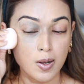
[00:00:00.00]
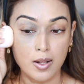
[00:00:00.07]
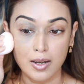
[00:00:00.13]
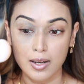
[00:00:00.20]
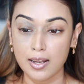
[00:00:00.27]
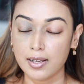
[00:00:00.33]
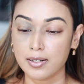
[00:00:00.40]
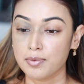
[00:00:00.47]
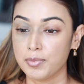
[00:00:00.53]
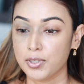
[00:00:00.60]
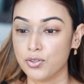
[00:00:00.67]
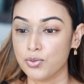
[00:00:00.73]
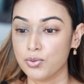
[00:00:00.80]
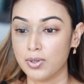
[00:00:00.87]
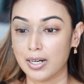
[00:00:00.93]
Let me
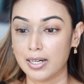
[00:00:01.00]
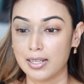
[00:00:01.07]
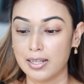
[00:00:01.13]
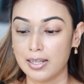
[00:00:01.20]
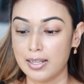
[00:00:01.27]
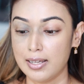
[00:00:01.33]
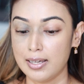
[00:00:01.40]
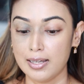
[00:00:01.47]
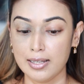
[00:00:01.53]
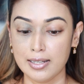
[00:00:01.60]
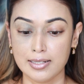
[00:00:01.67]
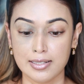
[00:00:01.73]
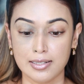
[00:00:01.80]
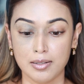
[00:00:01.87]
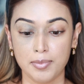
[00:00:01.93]
do a
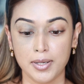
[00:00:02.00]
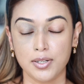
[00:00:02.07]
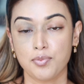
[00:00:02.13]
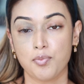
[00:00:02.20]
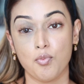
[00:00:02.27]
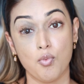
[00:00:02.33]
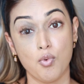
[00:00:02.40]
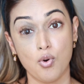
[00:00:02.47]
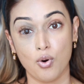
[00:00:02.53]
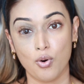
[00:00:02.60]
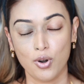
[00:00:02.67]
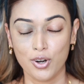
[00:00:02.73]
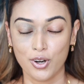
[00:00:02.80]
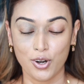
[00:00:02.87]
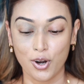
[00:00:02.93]
little bit
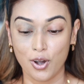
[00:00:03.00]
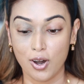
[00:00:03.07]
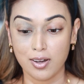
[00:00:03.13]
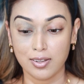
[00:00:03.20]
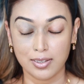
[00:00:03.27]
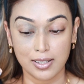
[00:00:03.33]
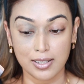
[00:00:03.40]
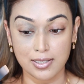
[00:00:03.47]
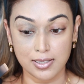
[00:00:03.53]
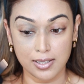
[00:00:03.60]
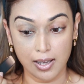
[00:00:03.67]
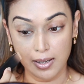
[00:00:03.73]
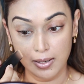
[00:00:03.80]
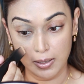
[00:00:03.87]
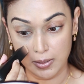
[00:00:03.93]
more on this
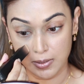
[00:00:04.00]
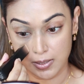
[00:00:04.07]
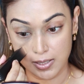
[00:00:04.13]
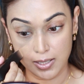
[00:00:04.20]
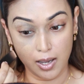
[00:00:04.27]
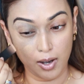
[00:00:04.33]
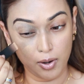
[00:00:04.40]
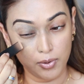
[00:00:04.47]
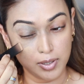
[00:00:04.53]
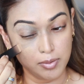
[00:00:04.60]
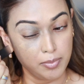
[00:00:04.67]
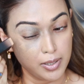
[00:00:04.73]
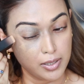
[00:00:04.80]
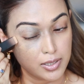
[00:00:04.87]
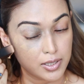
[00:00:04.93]
side. Let's see how
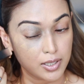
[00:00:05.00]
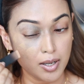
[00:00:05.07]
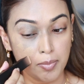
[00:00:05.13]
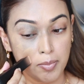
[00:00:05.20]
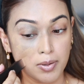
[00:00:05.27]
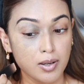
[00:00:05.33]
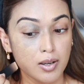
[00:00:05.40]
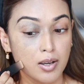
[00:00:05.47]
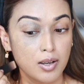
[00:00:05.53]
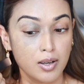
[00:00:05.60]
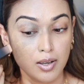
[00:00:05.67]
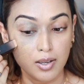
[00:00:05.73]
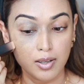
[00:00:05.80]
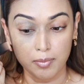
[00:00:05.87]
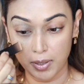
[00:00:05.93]
it builds up,
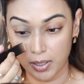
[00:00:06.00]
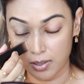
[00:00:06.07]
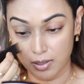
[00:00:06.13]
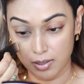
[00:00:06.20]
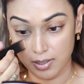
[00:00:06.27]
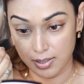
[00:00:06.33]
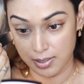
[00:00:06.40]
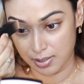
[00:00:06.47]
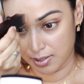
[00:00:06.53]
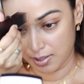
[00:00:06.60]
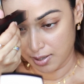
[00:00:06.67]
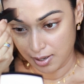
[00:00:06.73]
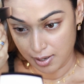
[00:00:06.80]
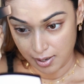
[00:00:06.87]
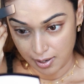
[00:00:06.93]
because
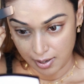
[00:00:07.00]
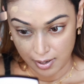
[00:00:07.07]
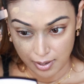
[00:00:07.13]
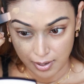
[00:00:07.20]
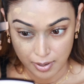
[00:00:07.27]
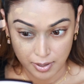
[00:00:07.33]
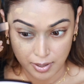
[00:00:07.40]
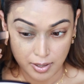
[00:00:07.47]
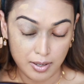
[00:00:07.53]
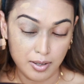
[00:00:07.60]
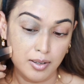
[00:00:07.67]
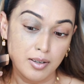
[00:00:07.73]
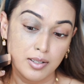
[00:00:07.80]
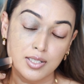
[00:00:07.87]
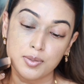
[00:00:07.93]

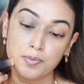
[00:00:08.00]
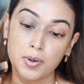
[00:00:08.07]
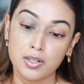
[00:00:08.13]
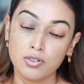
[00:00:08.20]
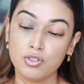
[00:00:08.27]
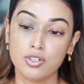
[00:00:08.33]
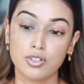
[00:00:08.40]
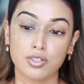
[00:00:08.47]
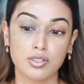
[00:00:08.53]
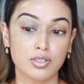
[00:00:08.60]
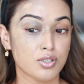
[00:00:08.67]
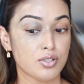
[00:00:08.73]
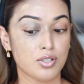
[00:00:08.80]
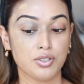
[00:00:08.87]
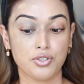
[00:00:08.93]

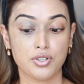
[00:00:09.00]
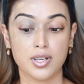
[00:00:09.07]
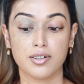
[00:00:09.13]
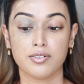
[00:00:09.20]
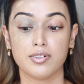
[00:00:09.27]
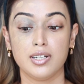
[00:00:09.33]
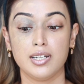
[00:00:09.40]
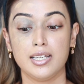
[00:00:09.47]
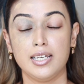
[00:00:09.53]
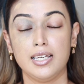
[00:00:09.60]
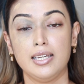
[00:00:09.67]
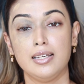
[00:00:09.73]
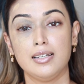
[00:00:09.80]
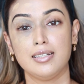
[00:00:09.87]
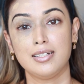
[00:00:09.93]
sponges
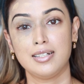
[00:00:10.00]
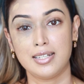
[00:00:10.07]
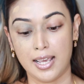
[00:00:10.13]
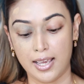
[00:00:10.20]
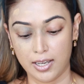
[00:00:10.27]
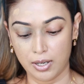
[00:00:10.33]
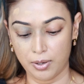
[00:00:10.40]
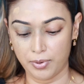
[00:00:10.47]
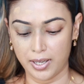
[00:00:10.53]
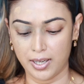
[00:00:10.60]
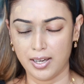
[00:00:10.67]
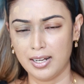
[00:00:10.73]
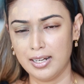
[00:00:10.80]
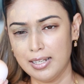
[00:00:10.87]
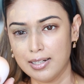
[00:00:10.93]
generally take away
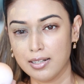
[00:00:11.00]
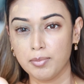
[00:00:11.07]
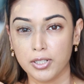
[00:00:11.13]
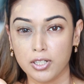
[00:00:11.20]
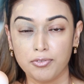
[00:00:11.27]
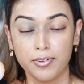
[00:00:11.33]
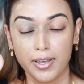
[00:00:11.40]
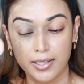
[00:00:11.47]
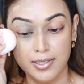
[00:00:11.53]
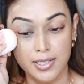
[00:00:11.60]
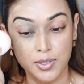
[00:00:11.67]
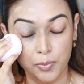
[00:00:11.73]
a little bit of excess